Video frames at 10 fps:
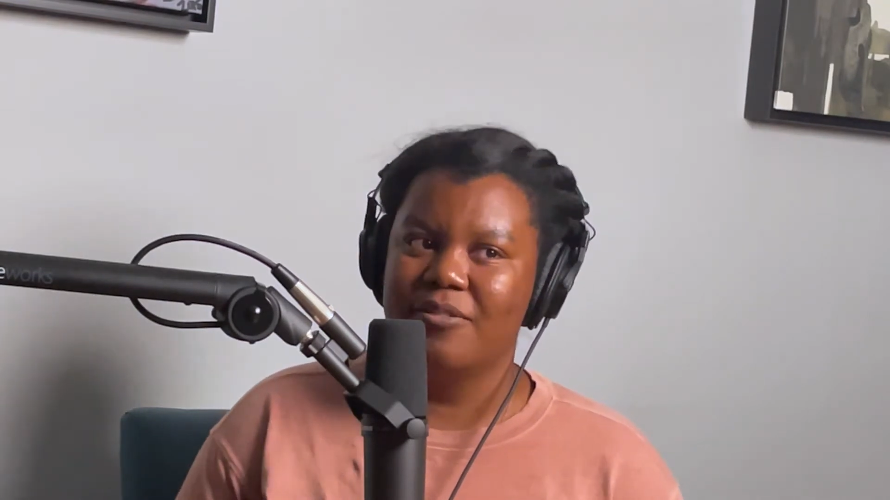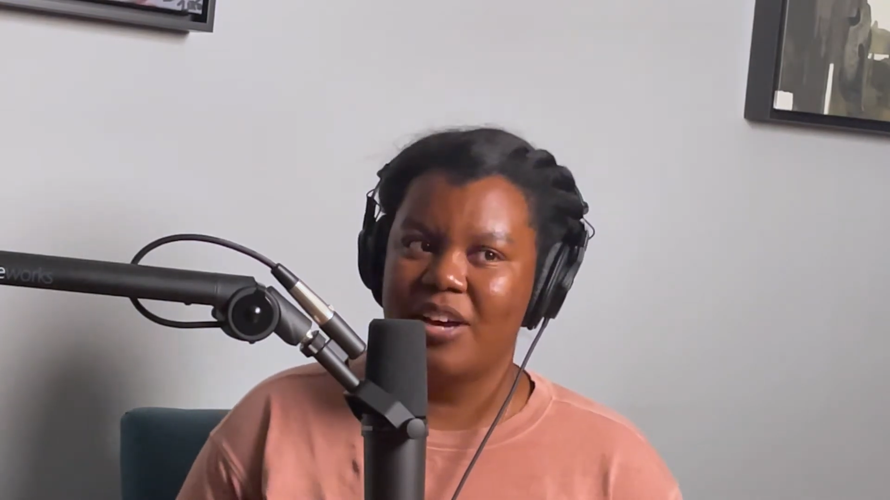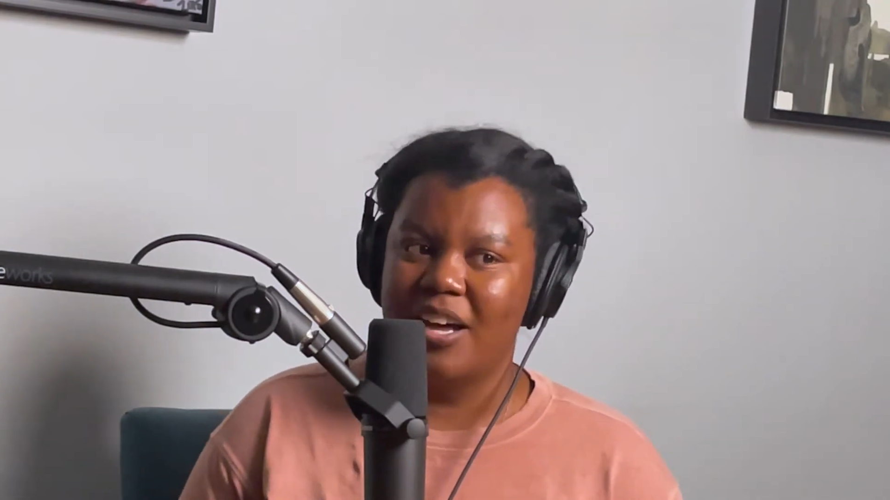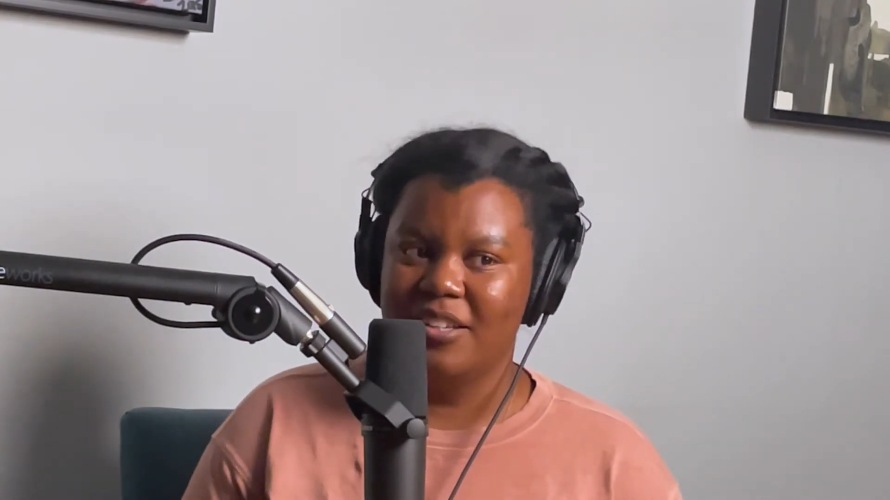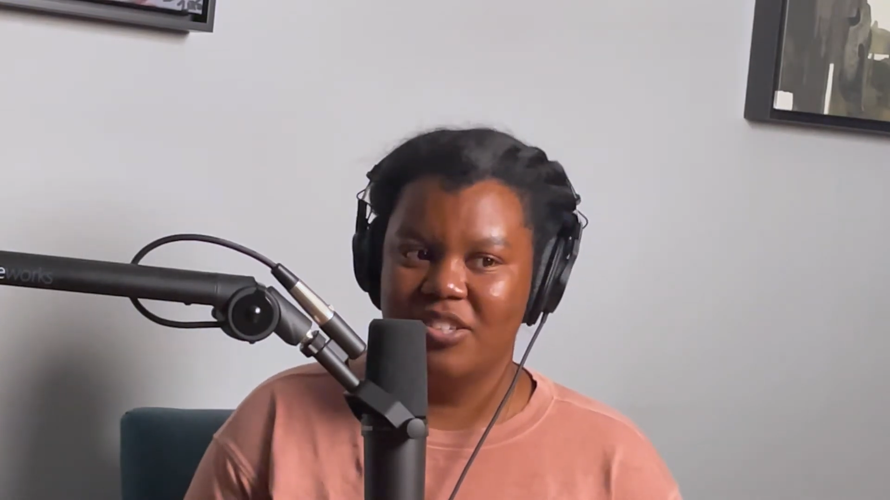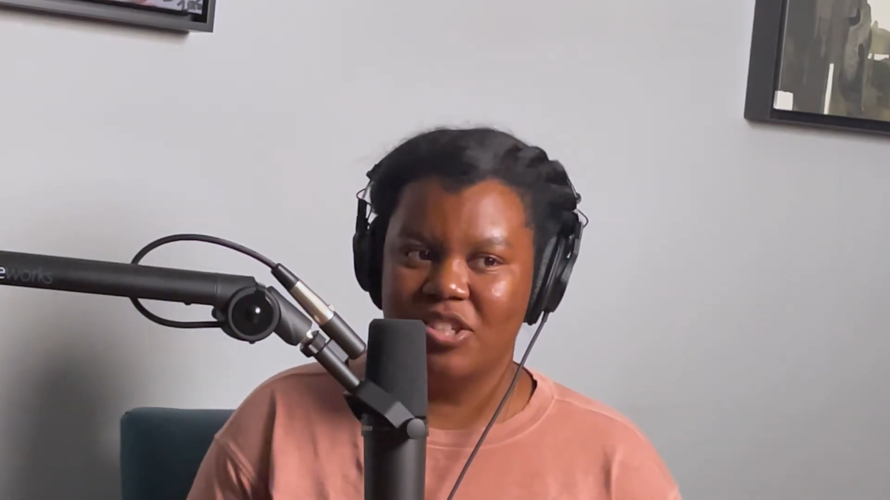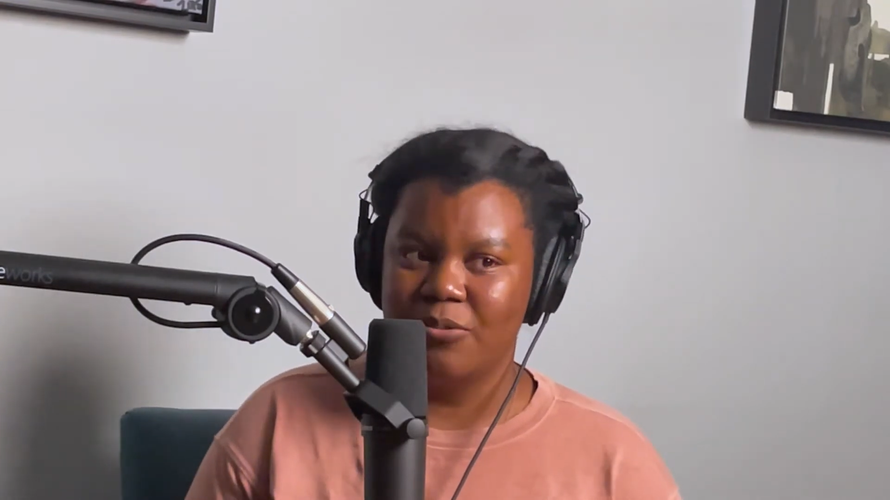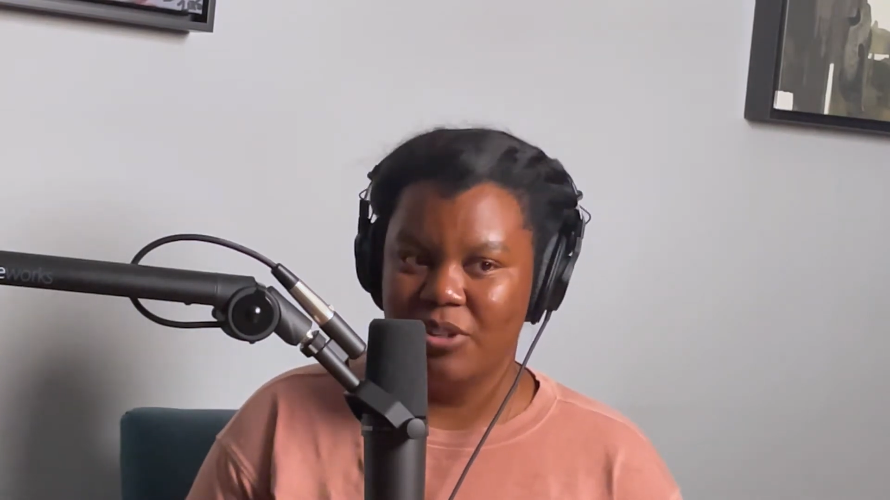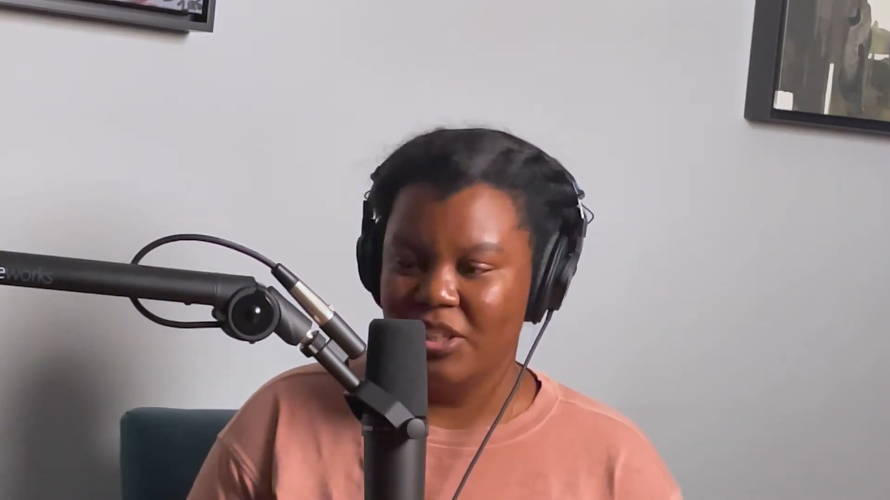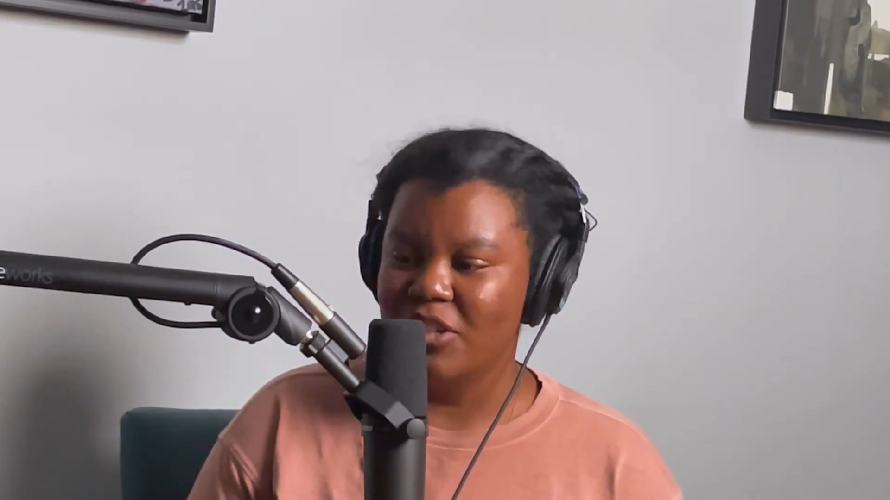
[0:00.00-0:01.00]
college and
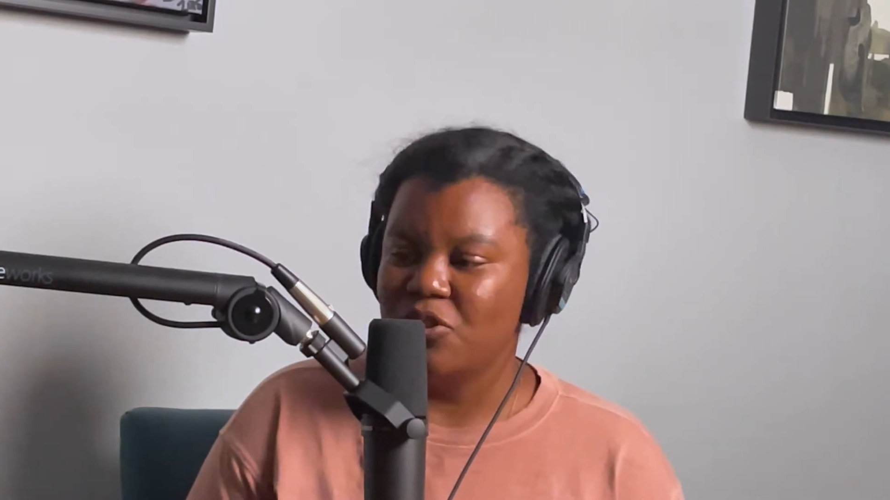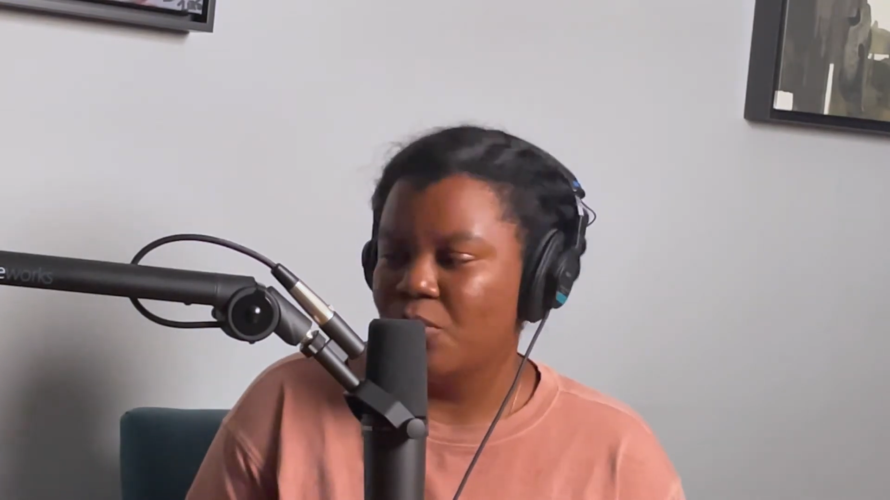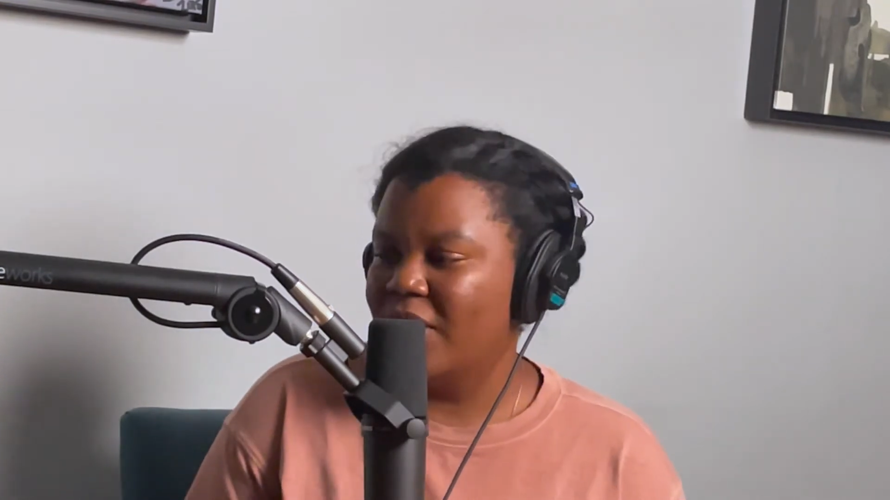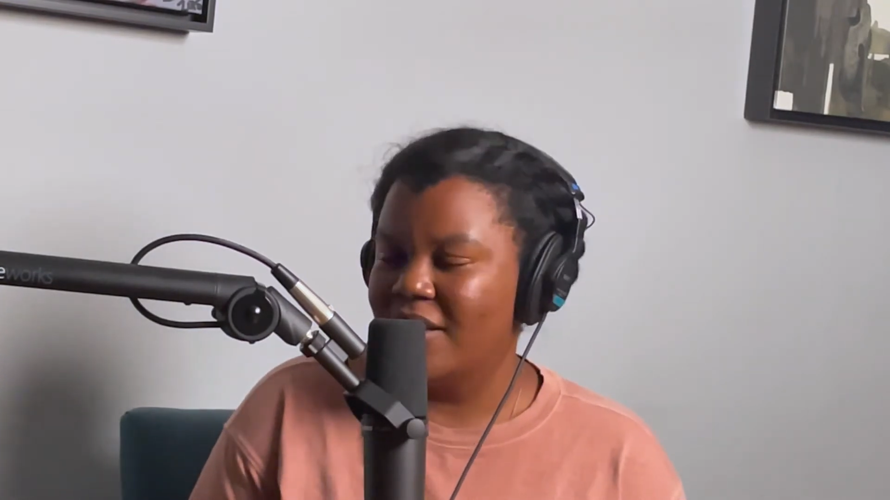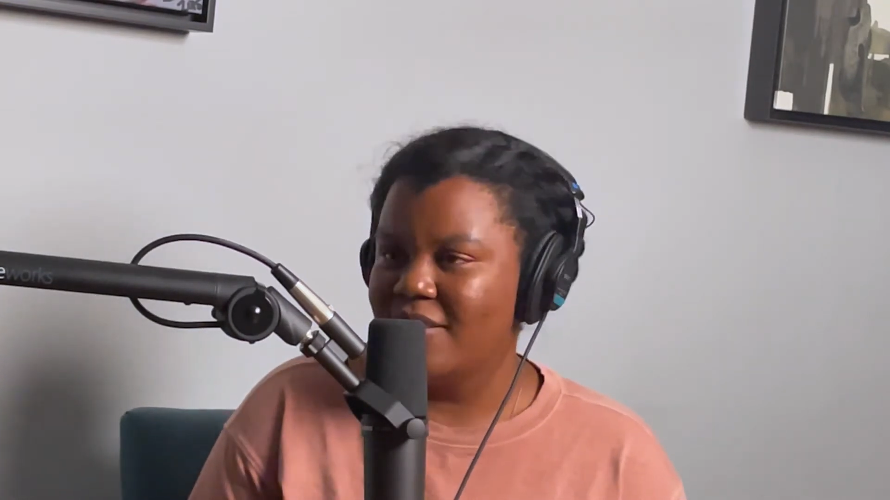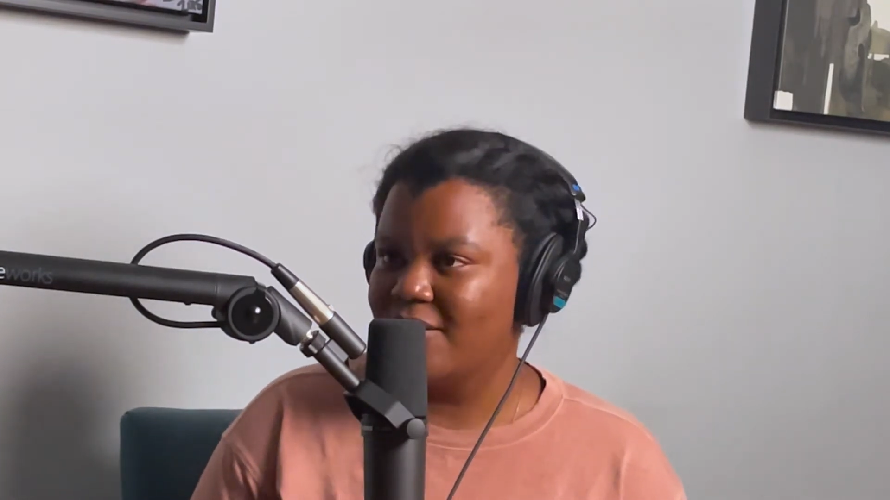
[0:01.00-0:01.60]
really enjoyed it.